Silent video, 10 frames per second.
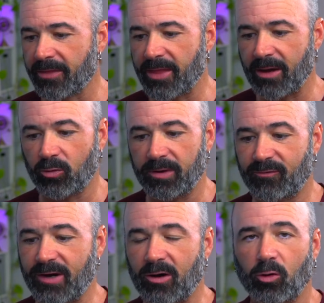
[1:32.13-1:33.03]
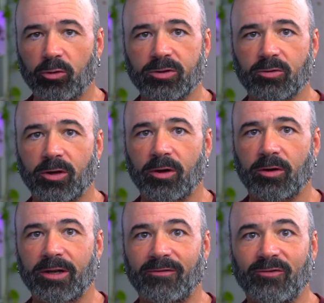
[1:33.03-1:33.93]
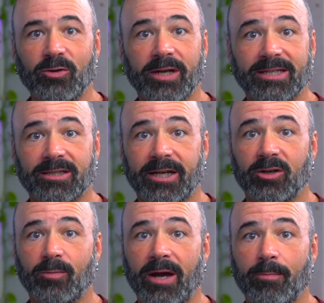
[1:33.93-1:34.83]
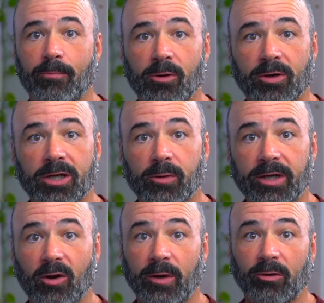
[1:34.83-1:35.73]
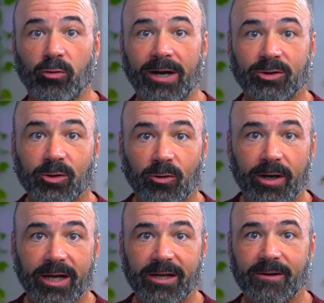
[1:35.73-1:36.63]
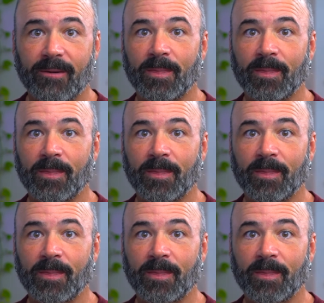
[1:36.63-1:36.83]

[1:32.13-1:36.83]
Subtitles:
That will be followed a few days later by Mercury going retrograde